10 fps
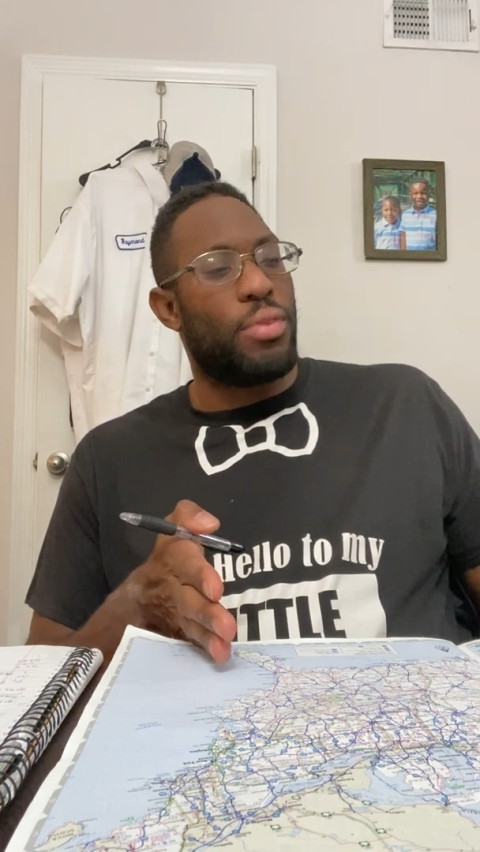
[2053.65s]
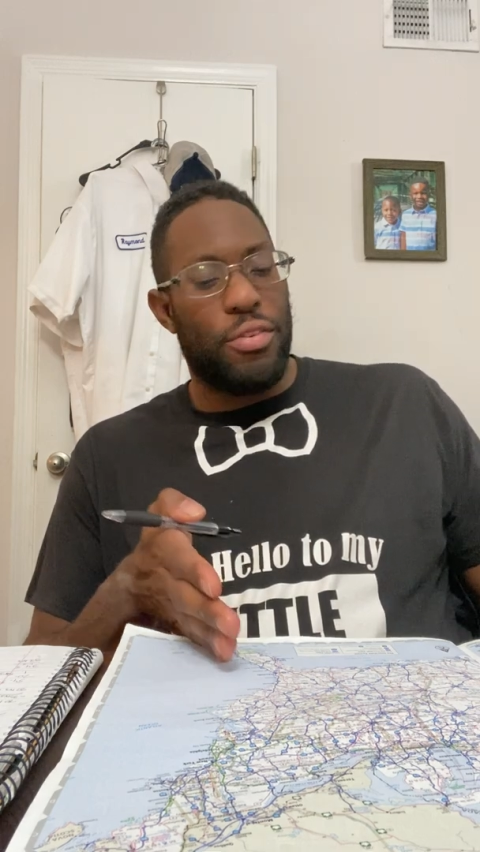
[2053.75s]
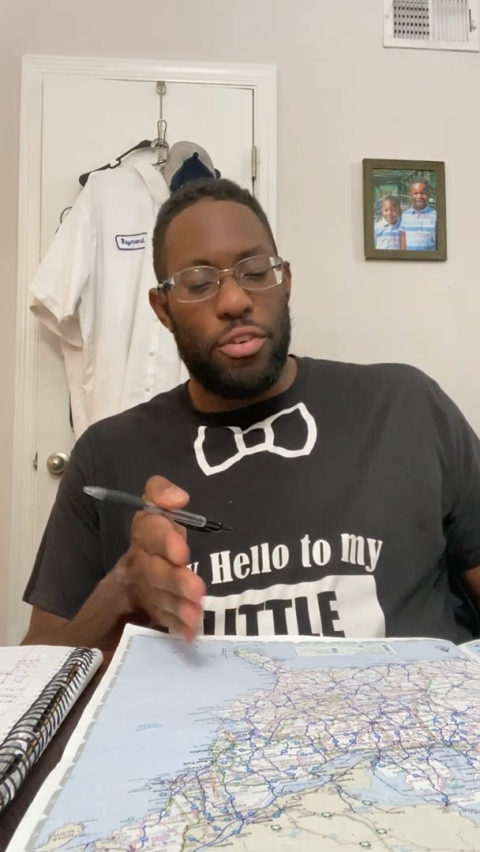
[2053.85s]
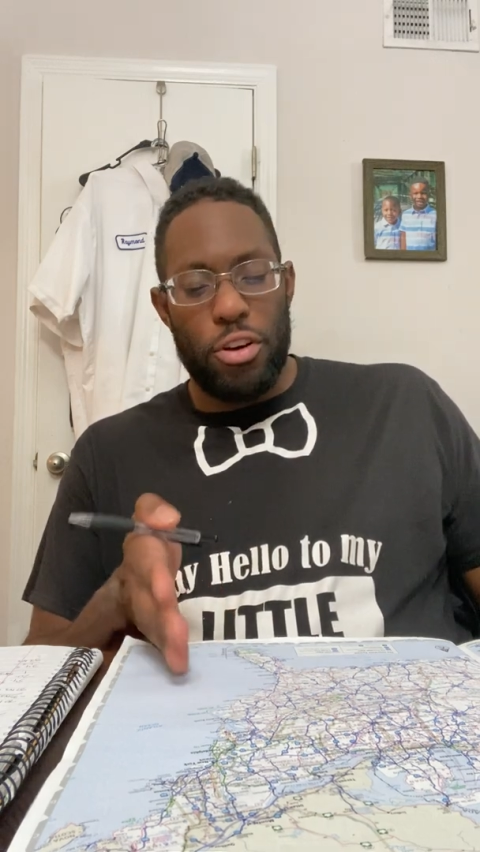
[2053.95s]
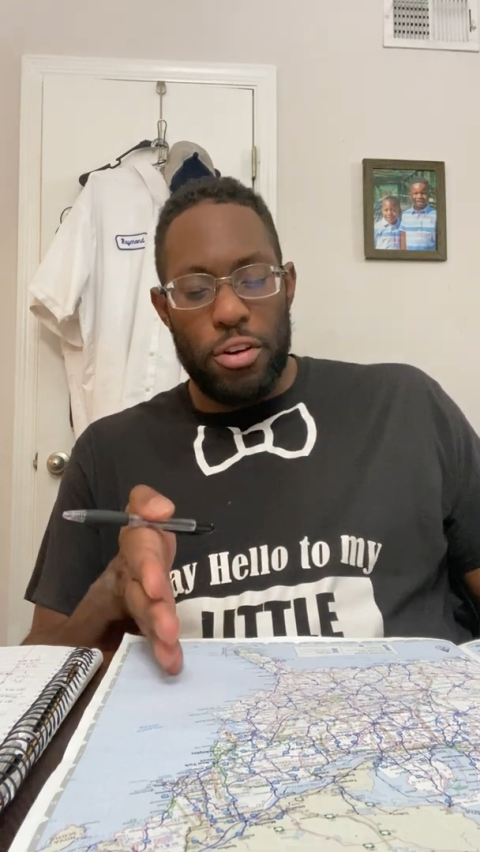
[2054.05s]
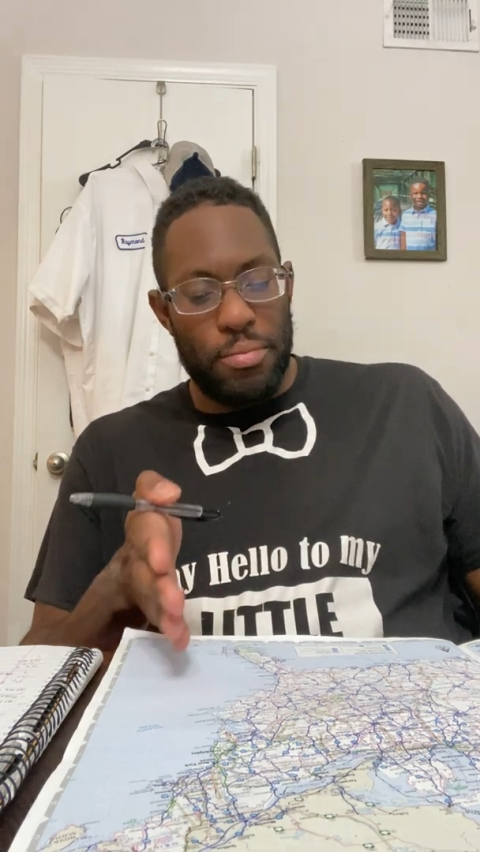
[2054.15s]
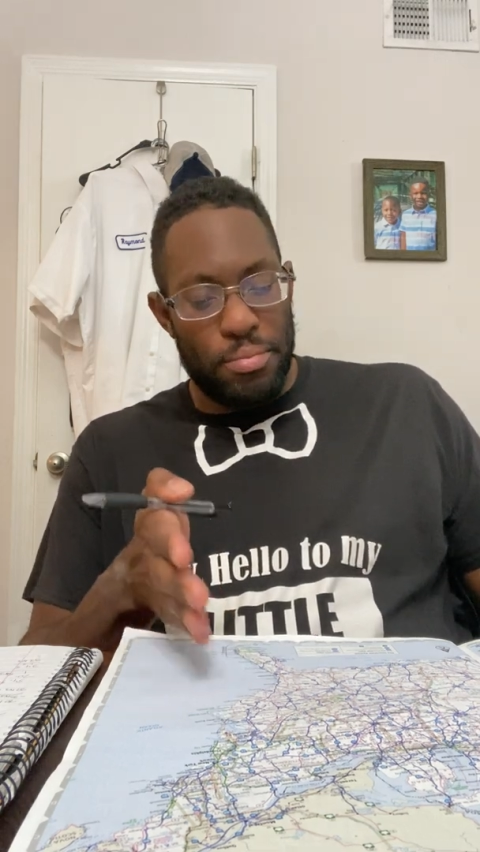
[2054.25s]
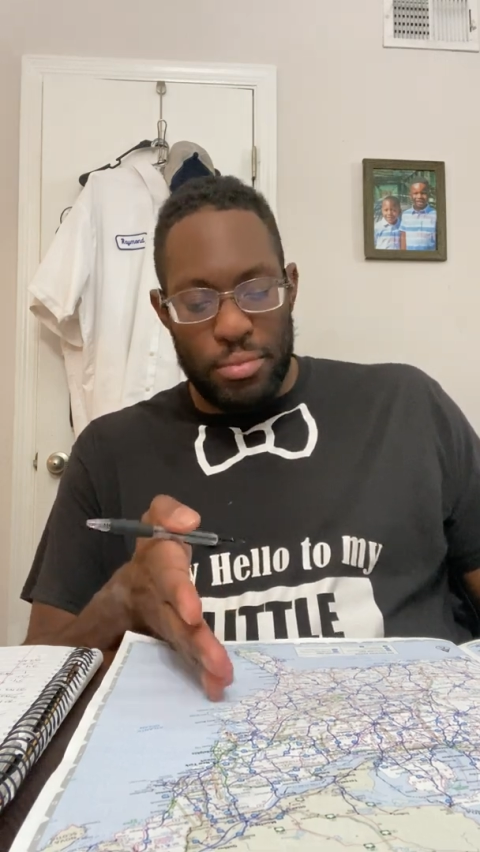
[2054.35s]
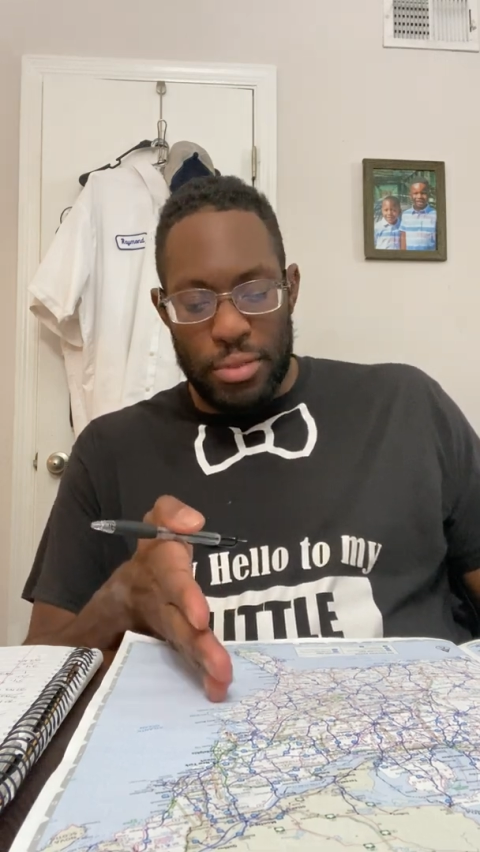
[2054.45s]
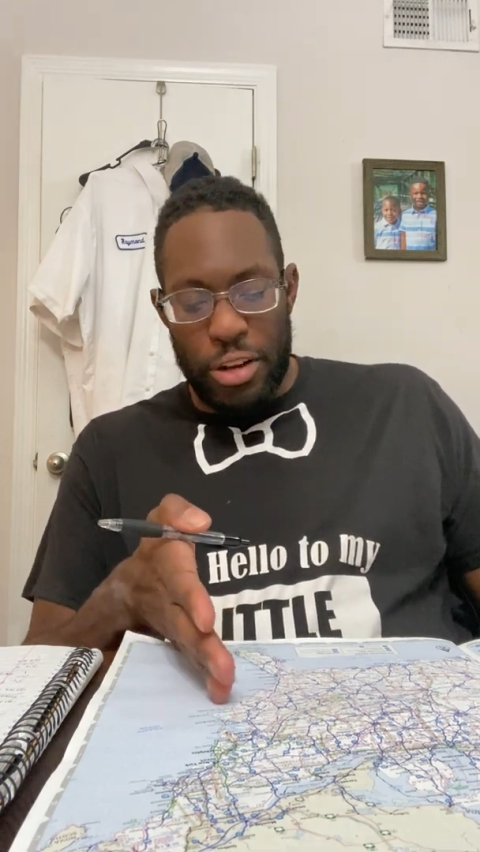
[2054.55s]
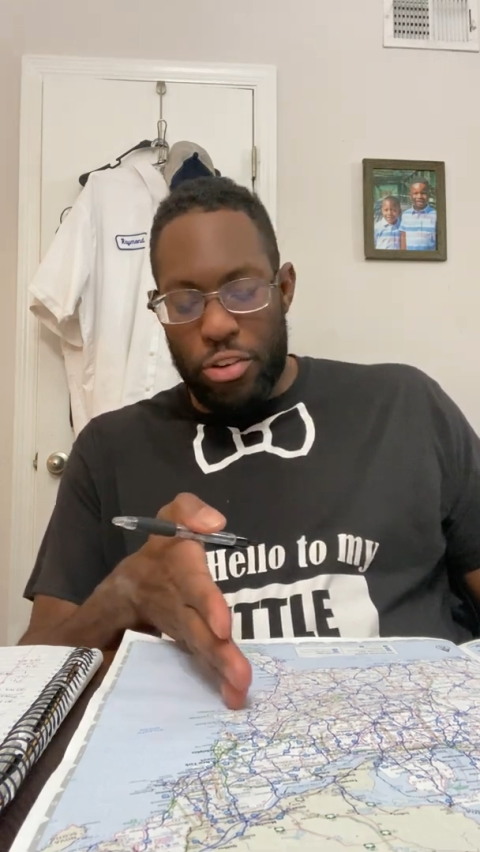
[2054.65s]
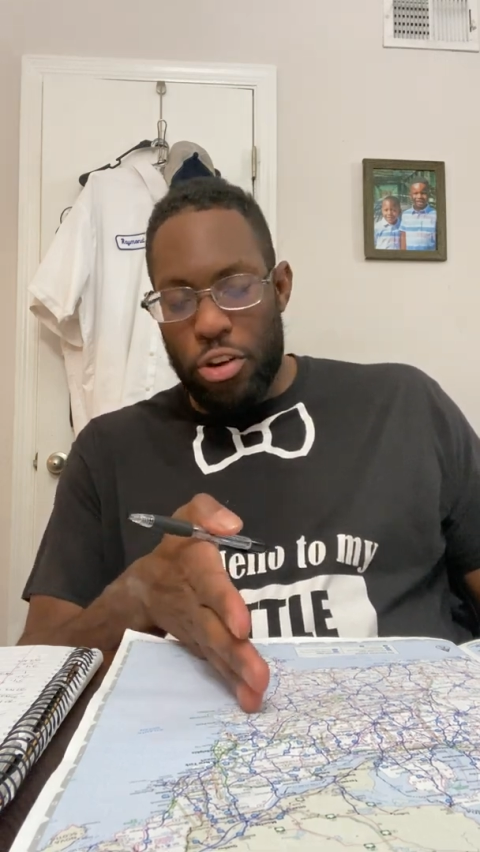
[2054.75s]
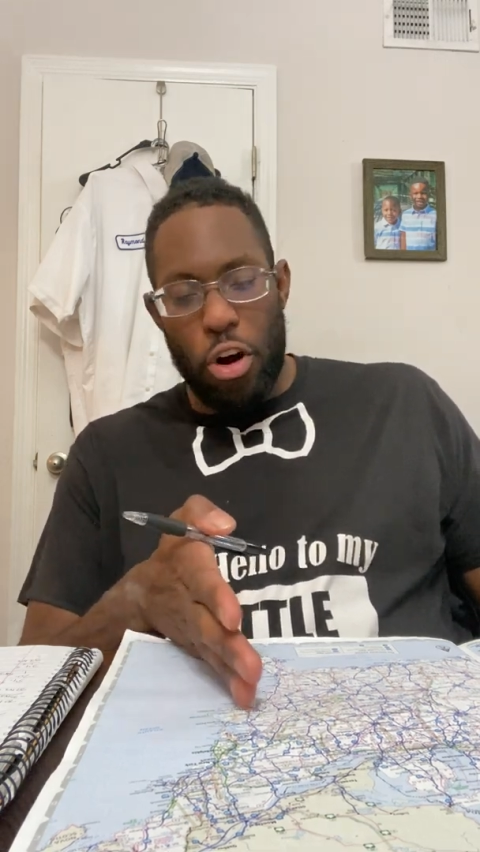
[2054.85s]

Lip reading: if you're at your